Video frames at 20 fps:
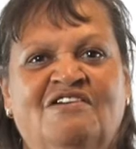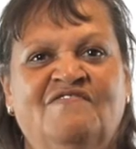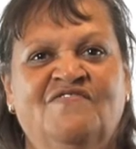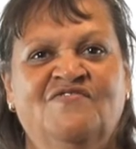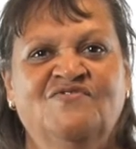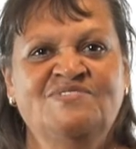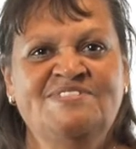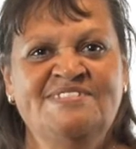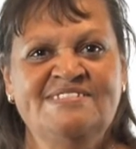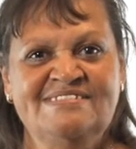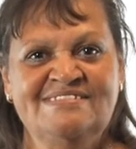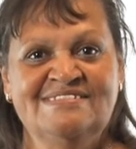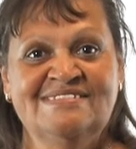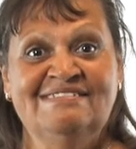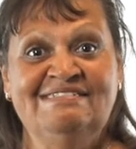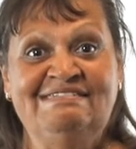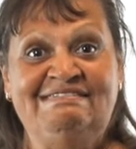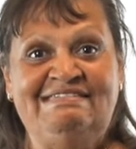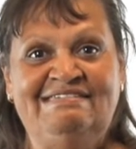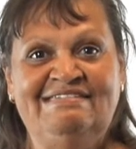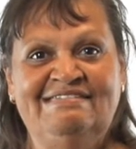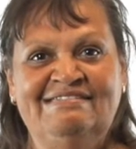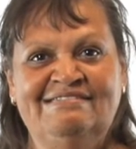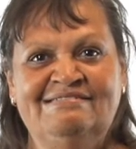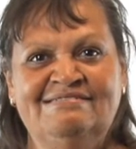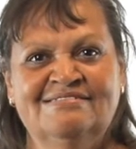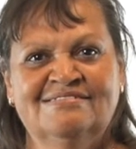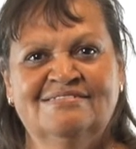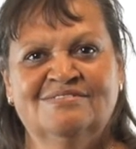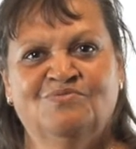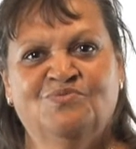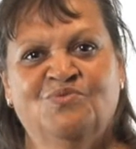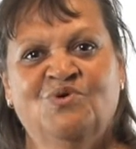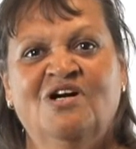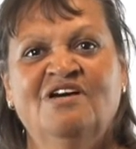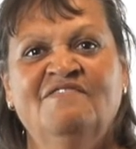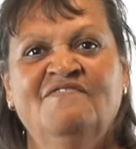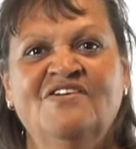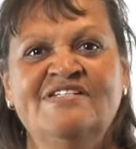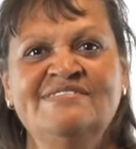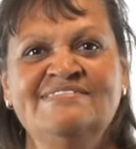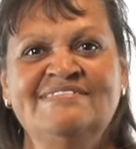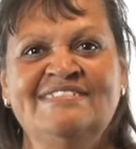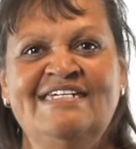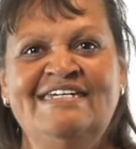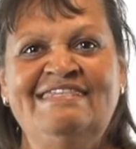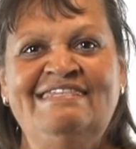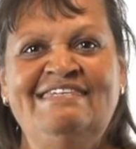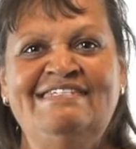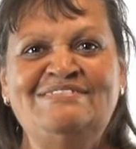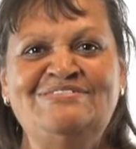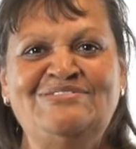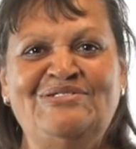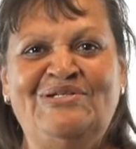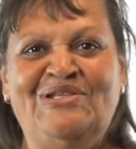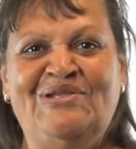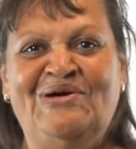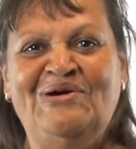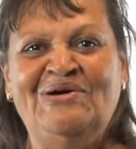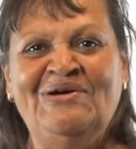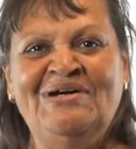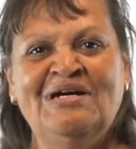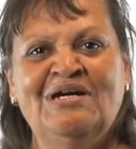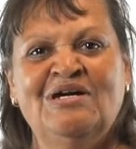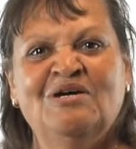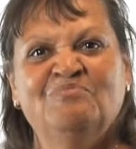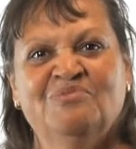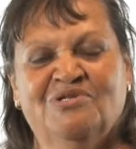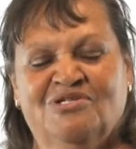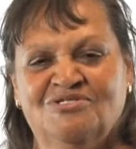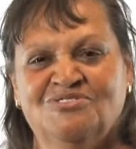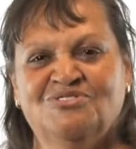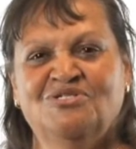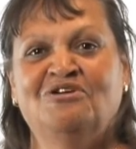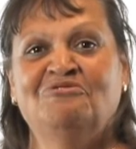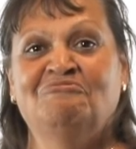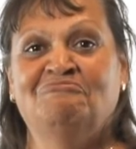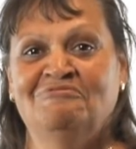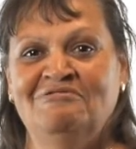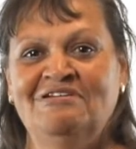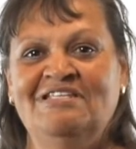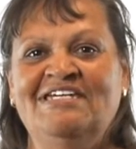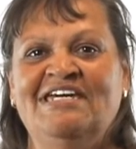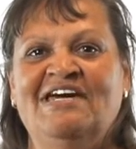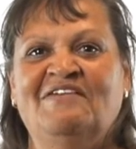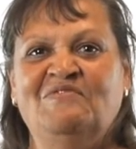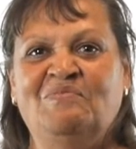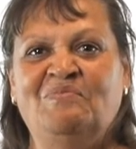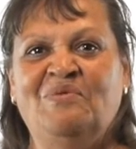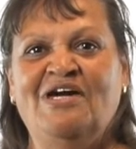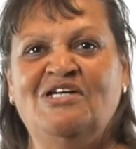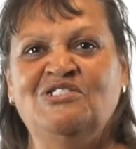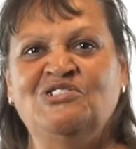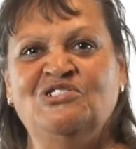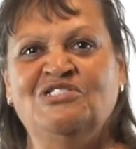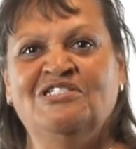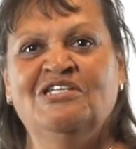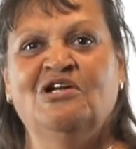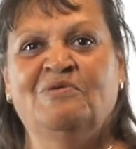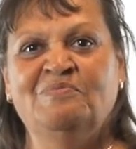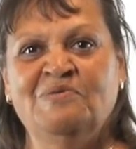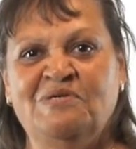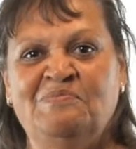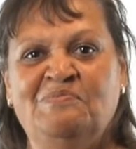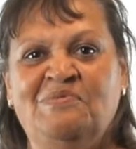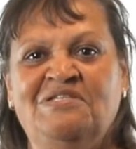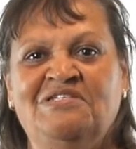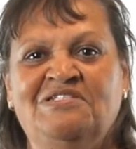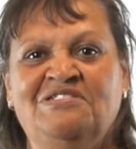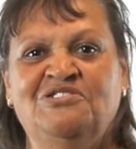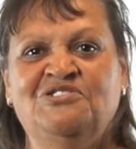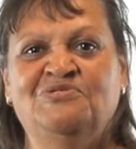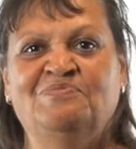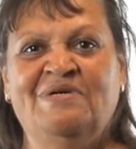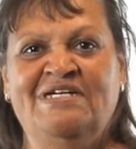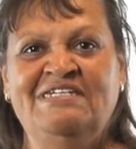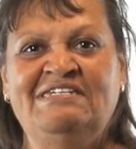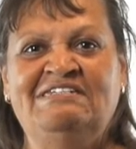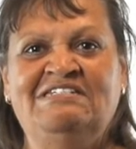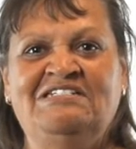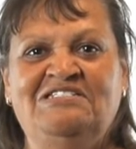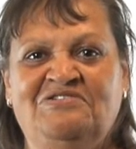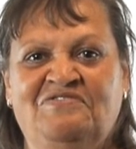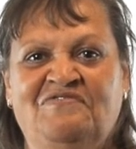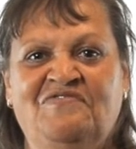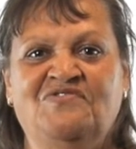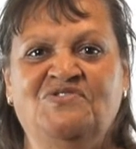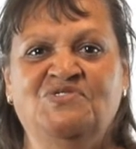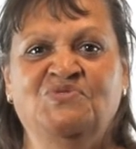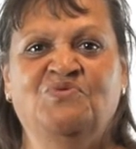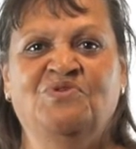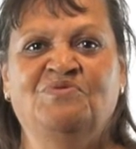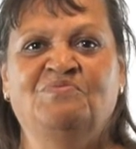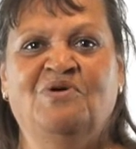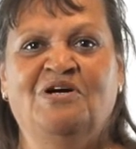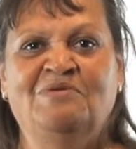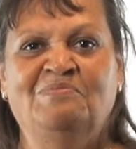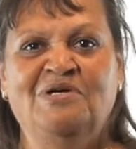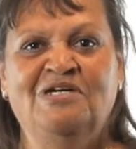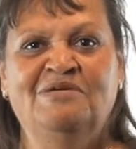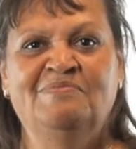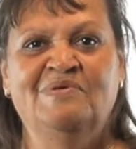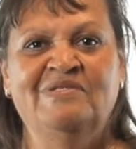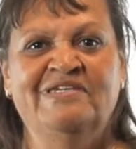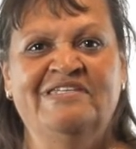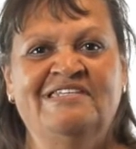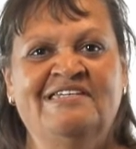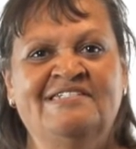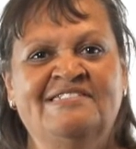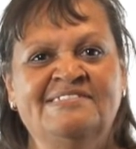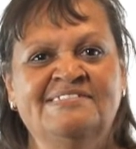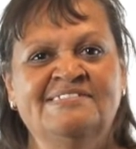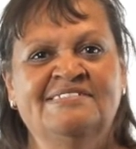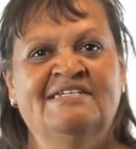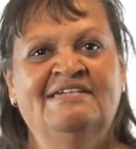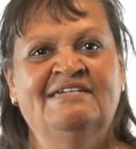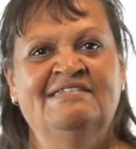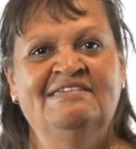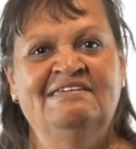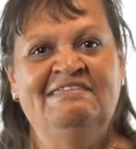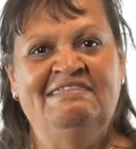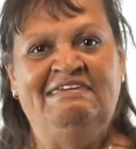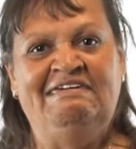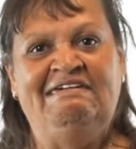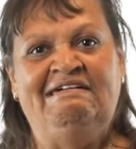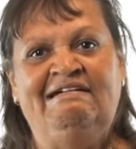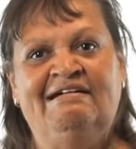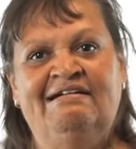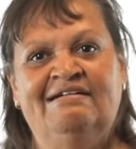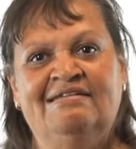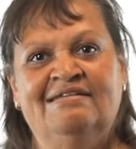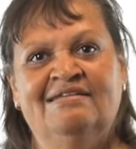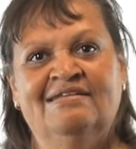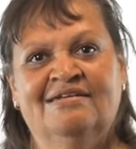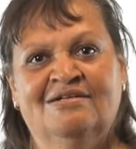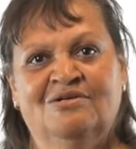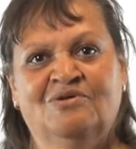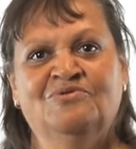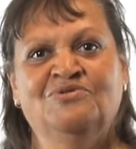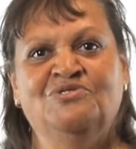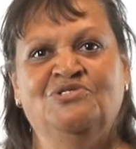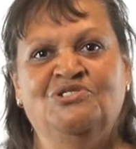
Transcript: for 16 years. Why have I stayed there so long? Because I really have a passion and I'm committed to making a difference with my people in understanding their heart health